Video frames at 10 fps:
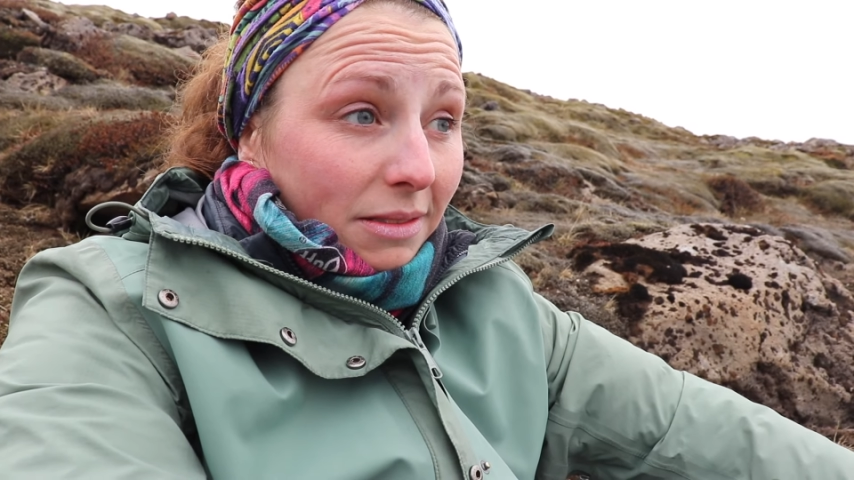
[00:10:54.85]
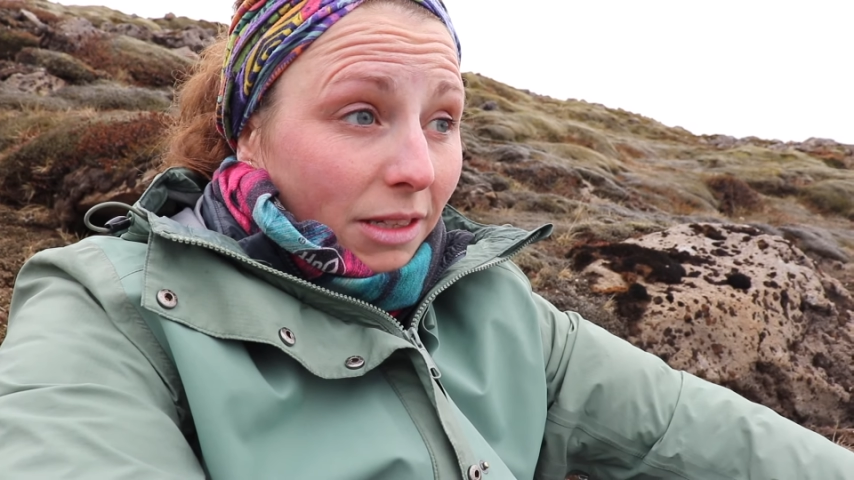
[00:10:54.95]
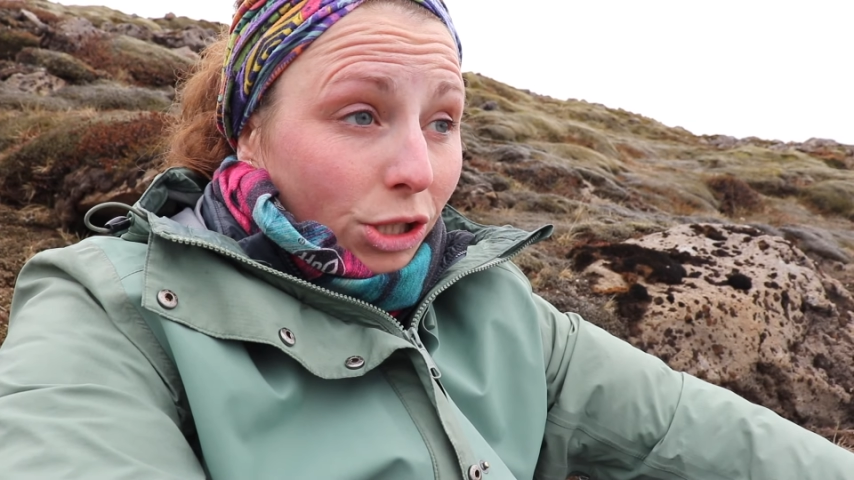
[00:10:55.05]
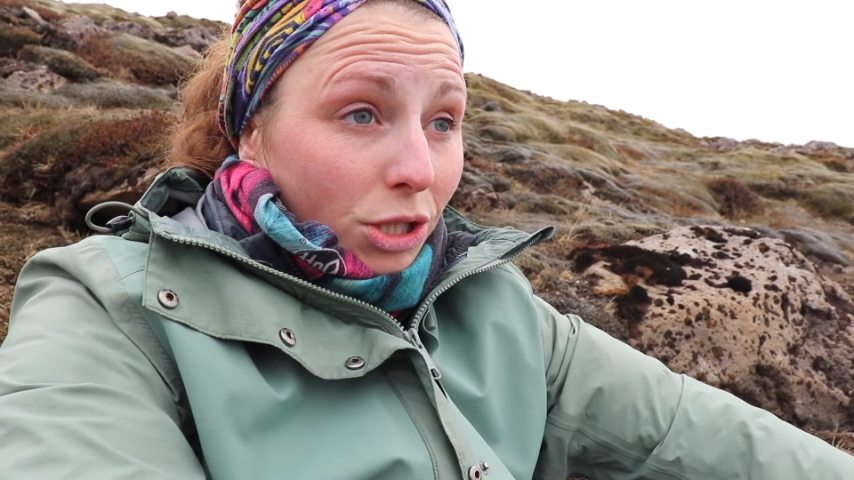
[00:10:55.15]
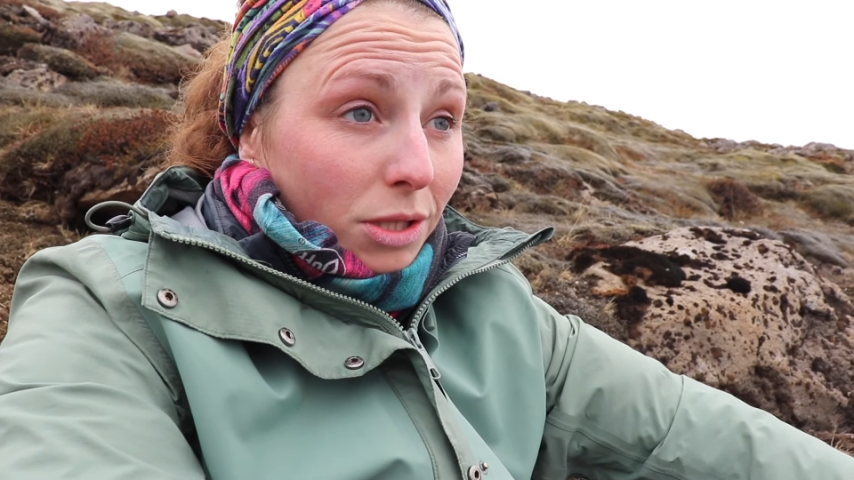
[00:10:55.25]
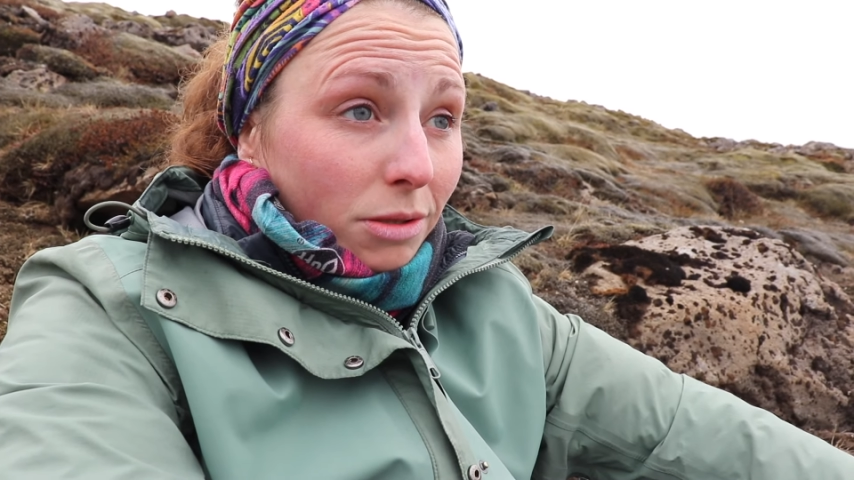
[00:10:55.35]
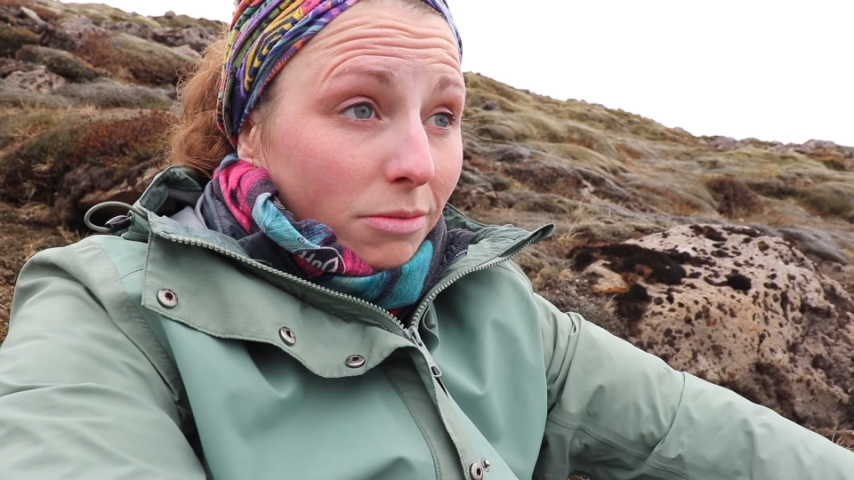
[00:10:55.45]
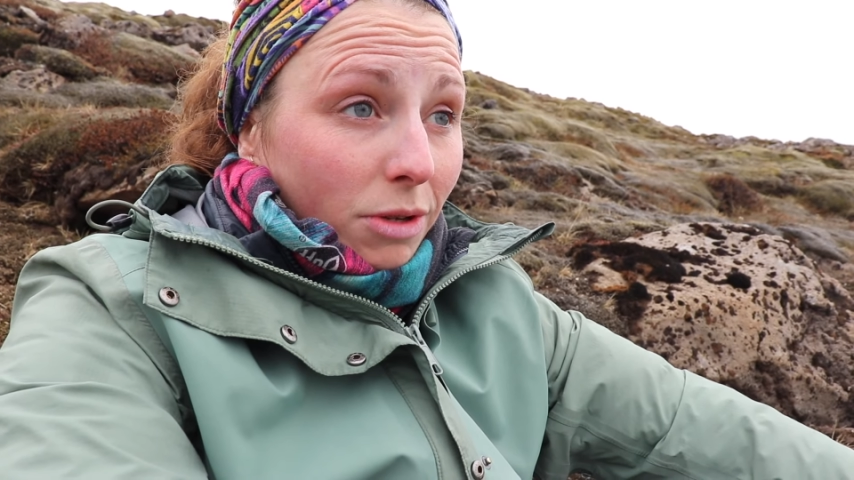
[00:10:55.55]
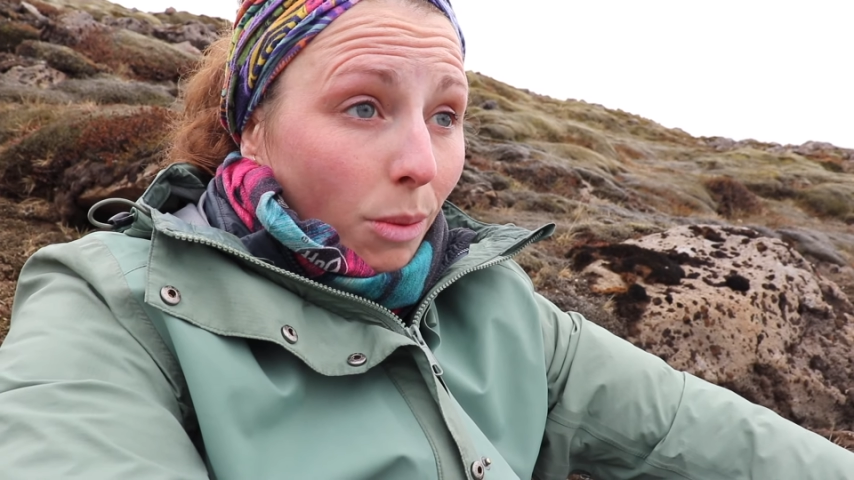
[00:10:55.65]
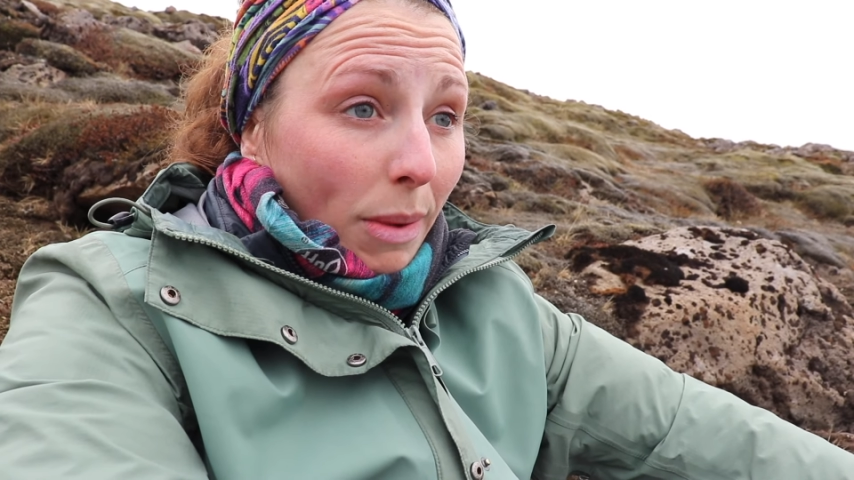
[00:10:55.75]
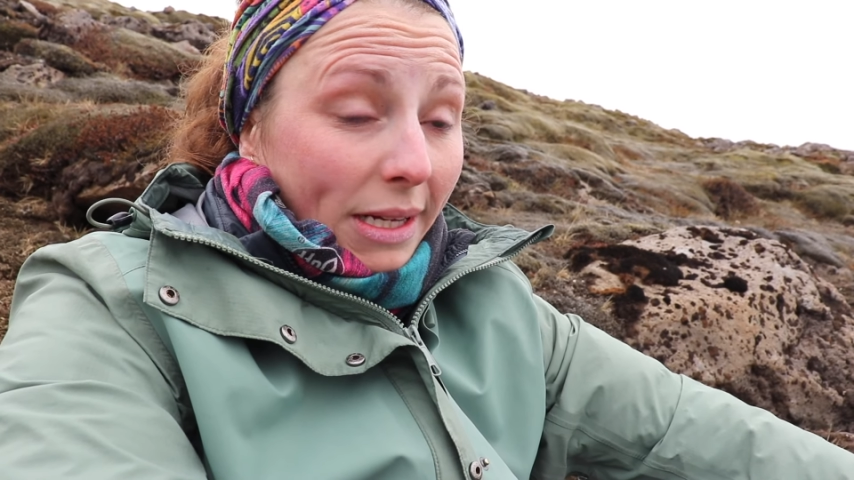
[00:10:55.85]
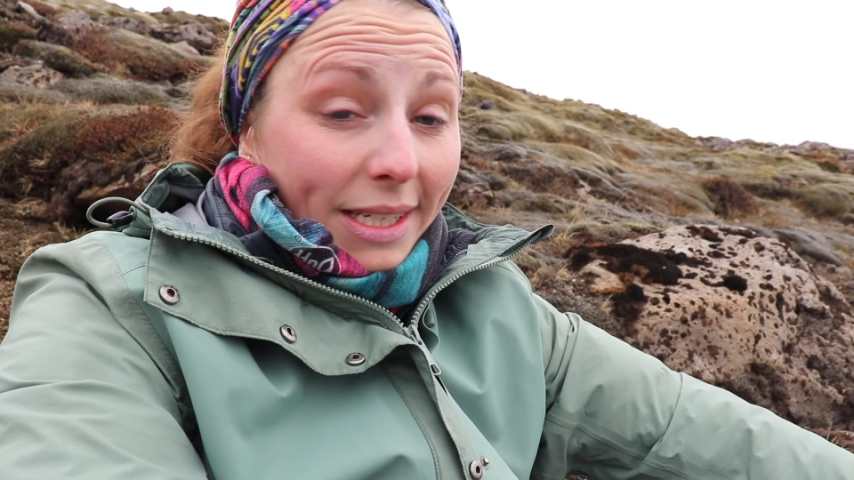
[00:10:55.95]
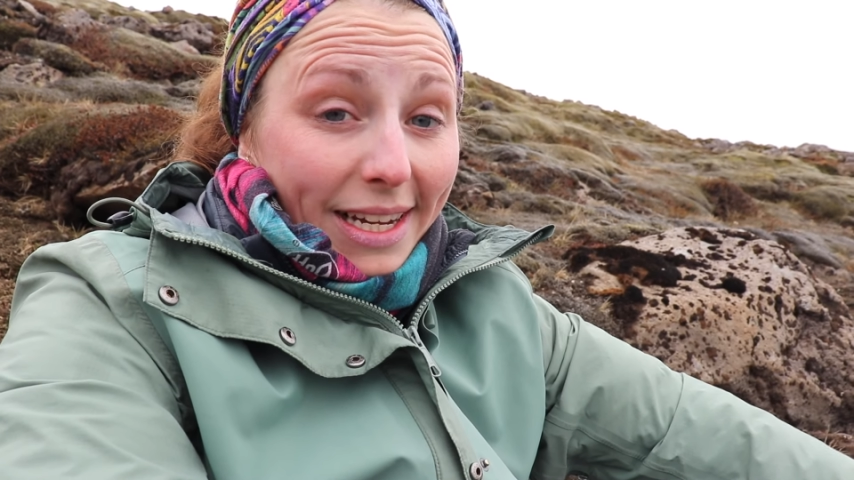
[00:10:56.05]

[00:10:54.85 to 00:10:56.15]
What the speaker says: I'll just come back to